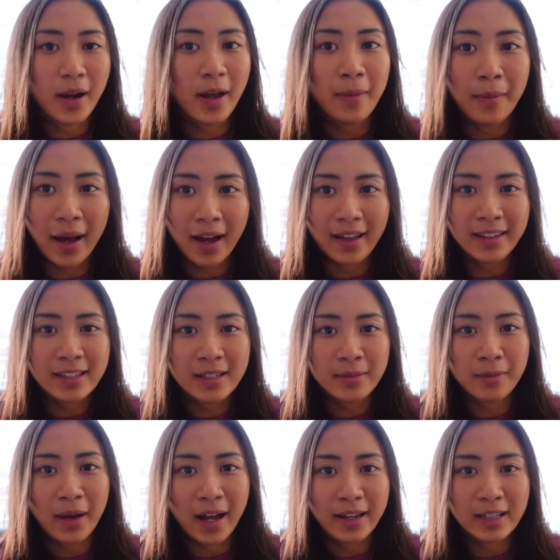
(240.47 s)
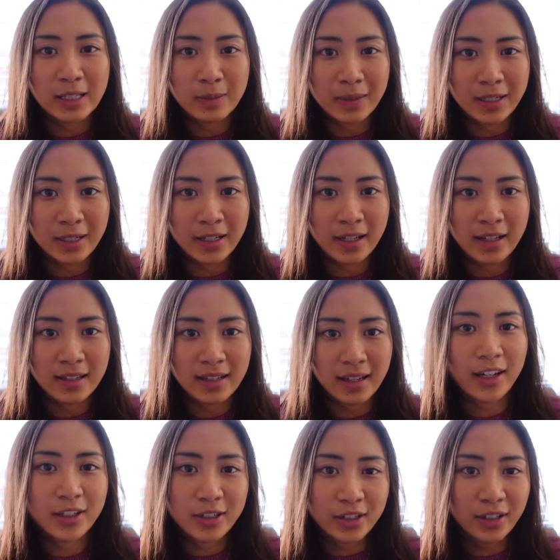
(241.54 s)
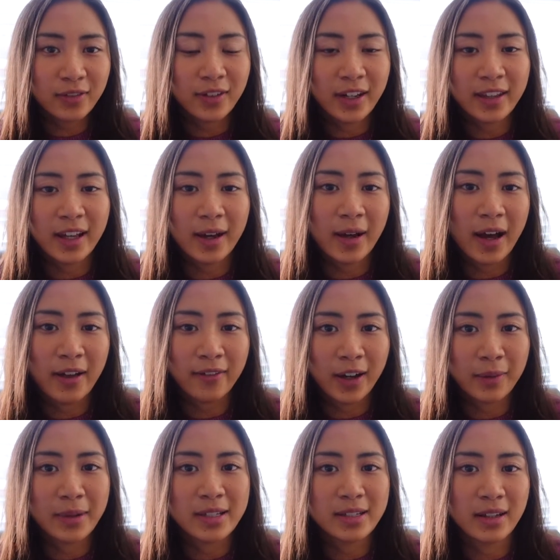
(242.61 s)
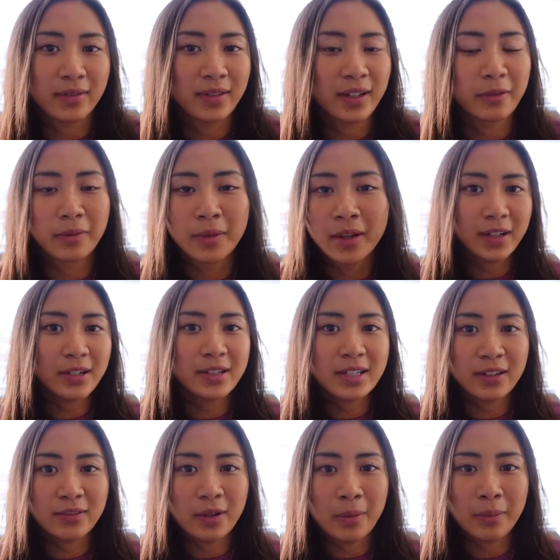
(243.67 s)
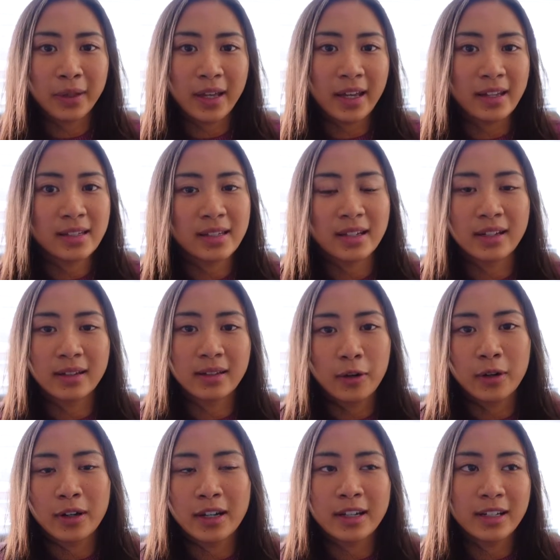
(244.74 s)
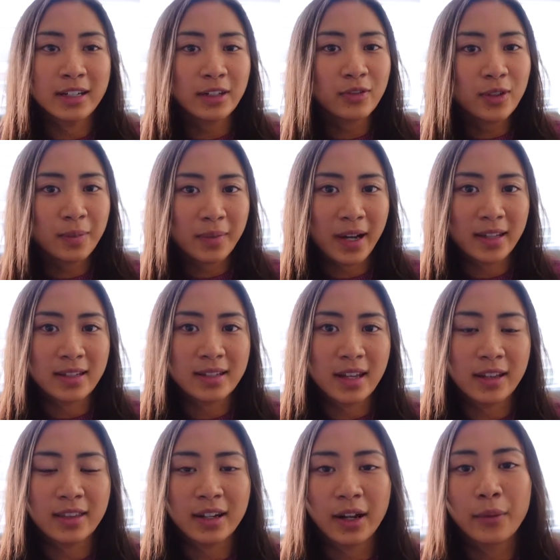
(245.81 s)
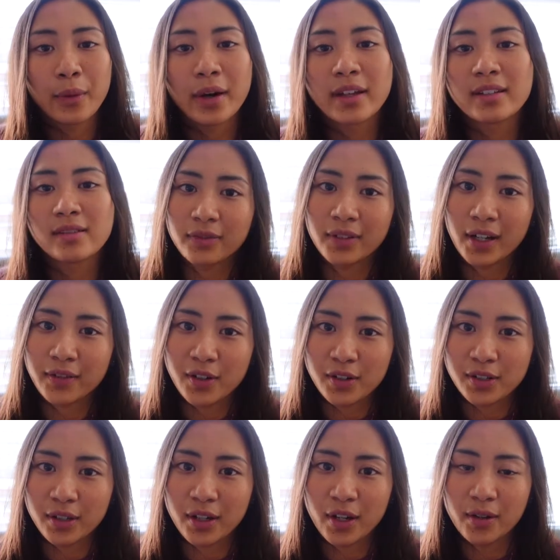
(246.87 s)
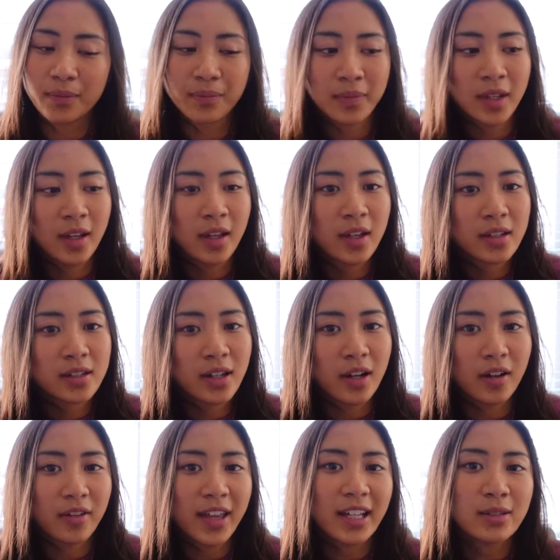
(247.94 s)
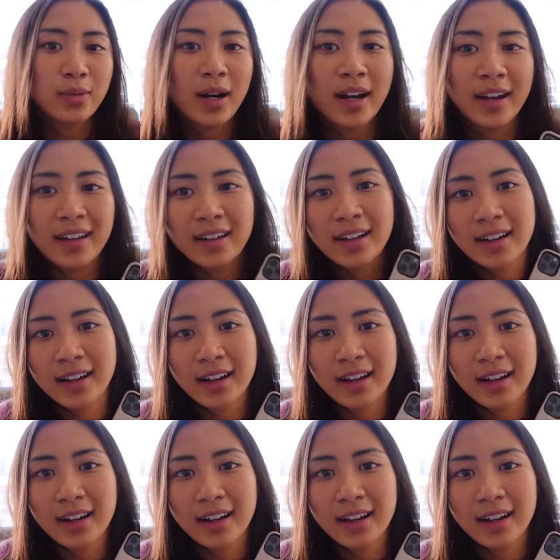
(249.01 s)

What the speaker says: at least in my experience, I usually find that I find myself in a very different place or in a different mindset than I was 5 years ago. So that's why